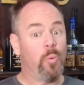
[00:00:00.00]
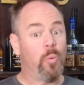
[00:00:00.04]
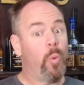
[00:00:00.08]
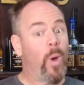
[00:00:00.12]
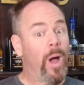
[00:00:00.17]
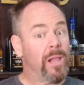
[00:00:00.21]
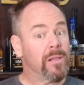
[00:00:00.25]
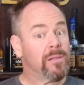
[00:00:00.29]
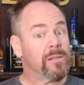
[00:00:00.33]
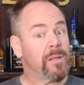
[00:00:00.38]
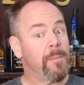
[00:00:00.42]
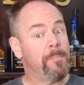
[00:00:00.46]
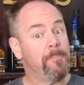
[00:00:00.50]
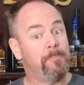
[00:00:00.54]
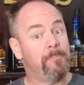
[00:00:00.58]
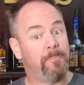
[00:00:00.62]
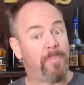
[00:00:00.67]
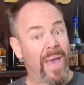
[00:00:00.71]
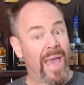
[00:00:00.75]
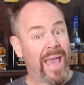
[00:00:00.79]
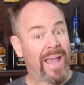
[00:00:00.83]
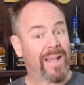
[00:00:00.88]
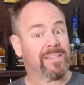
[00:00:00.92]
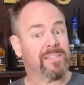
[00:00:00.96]
Welcome
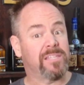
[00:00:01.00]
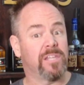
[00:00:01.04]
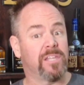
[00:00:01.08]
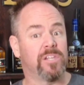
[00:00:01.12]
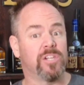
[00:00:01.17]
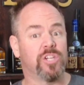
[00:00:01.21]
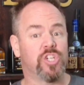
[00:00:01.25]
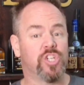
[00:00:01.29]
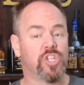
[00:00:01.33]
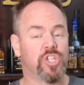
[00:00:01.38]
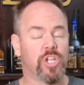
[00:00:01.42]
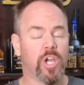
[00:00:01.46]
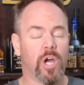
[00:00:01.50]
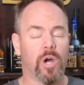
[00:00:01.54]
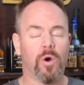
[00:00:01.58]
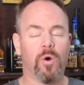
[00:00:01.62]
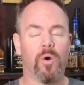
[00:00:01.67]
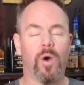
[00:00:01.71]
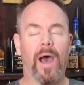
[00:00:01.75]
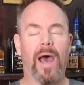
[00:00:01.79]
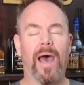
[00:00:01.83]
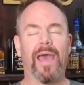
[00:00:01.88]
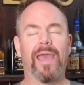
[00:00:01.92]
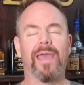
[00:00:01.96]
back to the show.
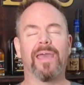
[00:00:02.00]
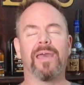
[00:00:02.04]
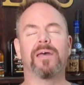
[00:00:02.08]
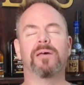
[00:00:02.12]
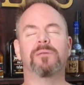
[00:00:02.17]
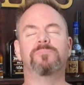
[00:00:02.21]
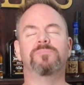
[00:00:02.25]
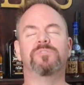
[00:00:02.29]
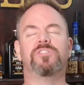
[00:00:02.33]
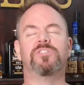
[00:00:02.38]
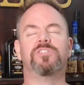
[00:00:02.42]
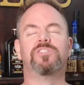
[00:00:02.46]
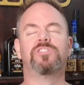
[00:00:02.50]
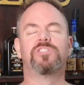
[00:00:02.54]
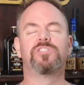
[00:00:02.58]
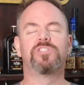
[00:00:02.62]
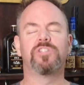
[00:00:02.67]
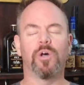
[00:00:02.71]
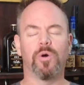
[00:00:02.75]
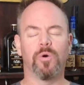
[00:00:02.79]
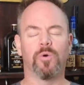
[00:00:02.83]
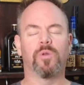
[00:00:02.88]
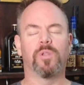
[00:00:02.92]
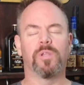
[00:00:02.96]
I am
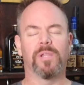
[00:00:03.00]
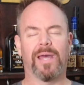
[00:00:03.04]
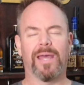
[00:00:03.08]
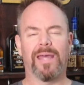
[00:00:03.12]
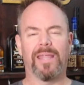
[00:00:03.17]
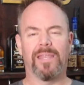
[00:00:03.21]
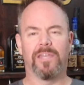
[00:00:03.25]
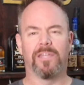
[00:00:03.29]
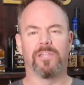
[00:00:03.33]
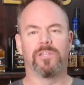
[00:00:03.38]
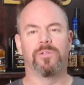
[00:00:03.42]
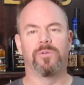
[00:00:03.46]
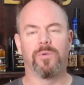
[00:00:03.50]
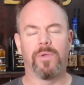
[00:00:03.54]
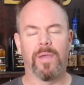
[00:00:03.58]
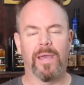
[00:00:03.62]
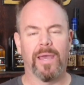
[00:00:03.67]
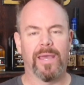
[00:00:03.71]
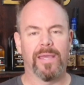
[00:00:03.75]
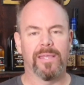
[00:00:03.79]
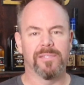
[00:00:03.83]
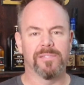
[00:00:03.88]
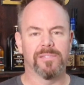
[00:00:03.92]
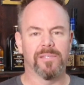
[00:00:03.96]
so glad that you
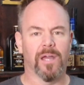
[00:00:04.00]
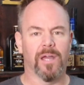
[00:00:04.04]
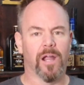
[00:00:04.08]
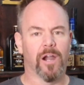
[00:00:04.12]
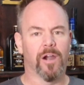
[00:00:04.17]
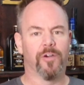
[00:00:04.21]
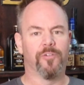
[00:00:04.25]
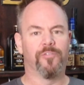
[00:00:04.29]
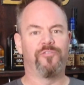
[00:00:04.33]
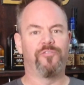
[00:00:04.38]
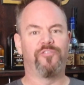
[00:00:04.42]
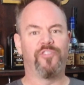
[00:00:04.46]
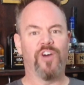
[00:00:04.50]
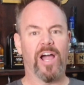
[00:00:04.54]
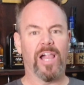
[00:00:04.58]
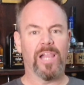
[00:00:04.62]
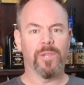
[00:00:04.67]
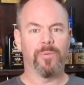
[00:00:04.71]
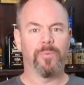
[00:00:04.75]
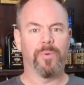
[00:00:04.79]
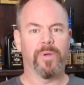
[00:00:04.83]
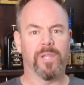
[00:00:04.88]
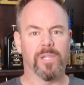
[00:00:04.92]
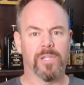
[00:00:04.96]
guys are
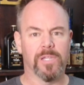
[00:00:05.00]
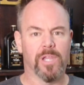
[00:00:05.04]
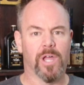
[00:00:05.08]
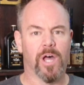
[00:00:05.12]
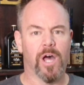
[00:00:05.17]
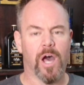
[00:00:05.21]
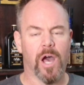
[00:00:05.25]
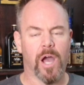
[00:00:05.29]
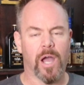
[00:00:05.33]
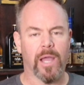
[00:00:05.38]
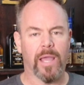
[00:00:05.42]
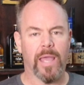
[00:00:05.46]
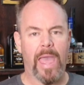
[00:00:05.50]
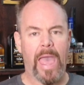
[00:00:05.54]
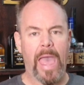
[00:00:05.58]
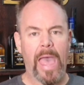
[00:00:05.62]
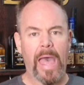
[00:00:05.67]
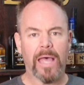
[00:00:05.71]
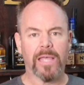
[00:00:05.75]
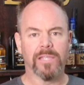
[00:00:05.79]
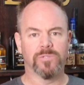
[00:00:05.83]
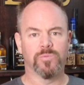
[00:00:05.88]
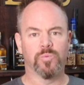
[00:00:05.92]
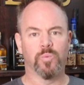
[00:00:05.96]
following along
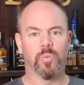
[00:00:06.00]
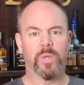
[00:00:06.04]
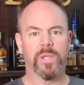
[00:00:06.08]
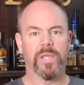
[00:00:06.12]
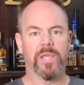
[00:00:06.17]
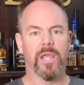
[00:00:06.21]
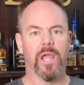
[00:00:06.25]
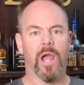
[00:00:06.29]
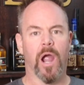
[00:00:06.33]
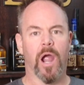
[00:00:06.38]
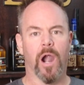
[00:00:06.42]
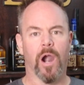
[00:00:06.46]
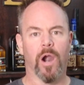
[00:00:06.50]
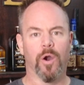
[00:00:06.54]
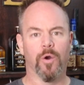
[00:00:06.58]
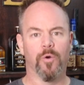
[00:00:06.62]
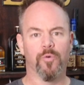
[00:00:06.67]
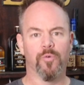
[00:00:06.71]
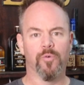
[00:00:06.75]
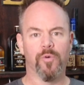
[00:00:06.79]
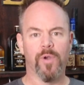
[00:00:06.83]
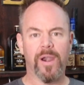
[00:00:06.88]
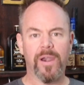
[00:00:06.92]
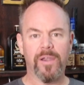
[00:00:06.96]
as we are
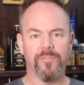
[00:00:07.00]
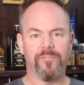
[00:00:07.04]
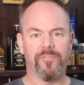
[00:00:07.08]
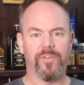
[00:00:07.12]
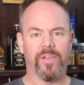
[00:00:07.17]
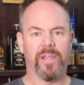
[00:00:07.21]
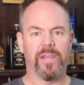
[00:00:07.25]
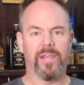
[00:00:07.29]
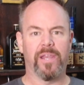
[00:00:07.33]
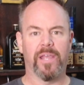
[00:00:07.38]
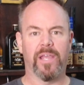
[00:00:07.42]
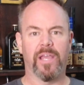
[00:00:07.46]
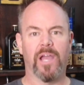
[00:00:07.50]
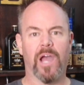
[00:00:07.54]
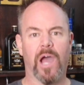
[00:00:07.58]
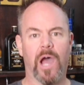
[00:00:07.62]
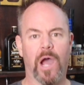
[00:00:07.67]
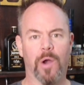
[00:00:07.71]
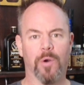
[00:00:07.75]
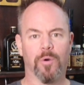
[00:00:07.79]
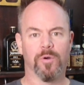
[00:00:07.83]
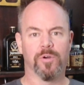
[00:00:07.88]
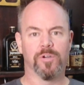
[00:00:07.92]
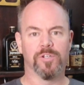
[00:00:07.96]
renovating
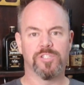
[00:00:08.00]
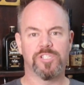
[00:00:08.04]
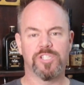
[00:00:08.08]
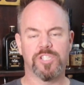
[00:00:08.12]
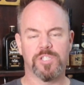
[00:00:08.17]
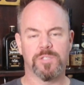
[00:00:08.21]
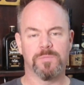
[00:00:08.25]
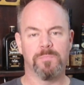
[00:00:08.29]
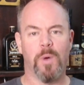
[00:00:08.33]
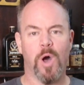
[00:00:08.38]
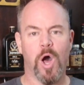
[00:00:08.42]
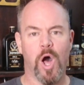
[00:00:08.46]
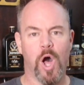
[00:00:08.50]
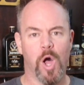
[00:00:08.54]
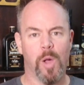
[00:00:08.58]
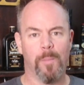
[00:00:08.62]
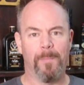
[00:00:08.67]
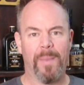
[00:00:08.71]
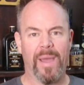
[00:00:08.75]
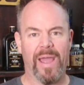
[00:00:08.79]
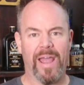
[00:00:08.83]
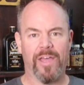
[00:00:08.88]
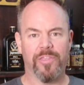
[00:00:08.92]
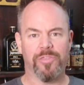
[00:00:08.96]
our small
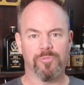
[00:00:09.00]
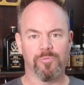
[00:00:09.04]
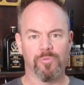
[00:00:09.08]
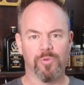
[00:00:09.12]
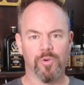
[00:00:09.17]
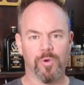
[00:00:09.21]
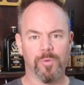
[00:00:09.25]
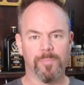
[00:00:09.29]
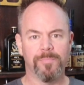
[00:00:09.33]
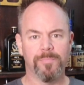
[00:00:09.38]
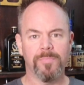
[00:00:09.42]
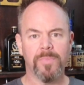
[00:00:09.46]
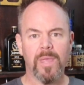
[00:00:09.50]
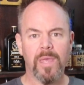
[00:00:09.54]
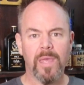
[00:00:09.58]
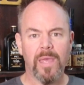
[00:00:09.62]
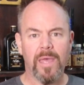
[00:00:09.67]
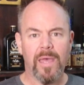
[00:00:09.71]
bathroom